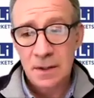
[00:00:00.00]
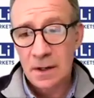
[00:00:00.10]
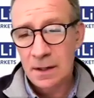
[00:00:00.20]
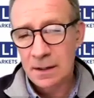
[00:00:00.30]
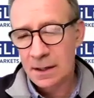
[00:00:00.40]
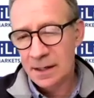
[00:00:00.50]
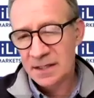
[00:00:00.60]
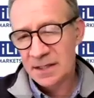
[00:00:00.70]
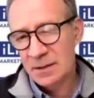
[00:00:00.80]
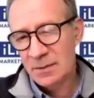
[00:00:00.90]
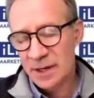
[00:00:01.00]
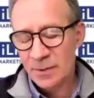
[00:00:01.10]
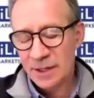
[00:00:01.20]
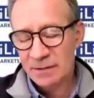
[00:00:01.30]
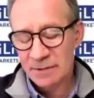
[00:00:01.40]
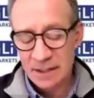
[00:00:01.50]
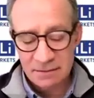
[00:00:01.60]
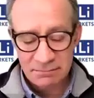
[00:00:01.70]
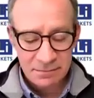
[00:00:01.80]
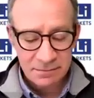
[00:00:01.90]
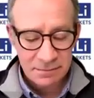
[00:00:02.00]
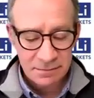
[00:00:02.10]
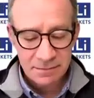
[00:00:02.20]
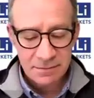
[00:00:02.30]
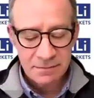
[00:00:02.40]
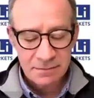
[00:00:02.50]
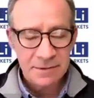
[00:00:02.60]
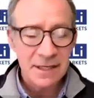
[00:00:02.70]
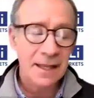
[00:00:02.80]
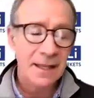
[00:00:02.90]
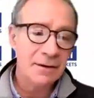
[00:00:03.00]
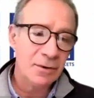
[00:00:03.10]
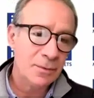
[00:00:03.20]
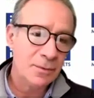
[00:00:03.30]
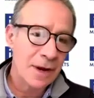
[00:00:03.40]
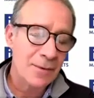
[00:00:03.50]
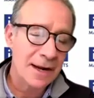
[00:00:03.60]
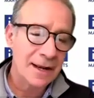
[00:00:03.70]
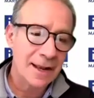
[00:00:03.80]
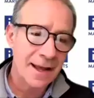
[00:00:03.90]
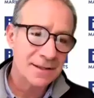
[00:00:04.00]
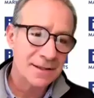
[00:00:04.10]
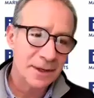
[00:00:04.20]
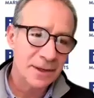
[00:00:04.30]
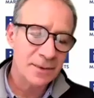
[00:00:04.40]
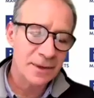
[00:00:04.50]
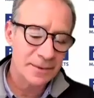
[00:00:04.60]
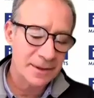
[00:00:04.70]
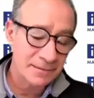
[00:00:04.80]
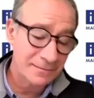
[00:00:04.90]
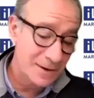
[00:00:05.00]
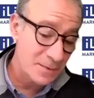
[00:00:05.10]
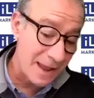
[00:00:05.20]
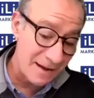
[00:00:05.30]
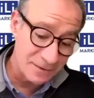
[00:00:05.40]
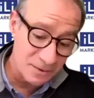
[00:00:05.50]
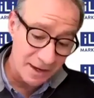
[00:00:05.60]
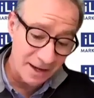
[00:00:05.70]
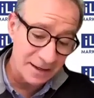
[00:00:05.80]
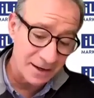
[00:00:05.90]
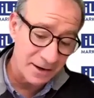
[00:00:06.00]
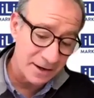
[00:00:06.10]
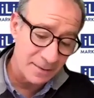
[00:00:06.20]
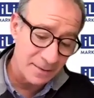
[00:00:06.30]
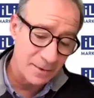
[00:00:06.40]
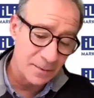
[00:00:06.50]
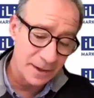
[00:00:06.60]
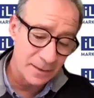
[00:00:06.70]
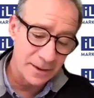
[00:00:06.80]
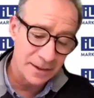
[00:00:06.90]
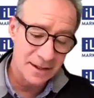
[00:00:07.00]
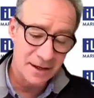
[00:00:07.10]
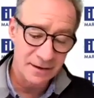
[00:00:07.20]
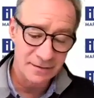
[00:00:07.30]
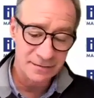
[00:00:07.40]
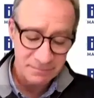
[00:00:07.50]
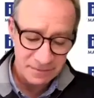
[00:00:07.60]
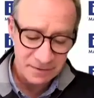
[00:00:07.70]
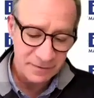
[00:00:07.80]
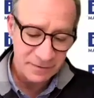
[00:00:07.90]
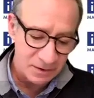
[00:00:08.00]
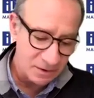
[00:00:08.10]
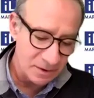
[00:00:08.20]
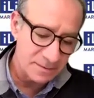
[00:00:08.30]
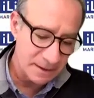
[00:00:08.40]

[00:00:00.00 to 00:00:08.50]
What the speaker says: And actually we're telling our clients when we have to nail down a number, we say $50.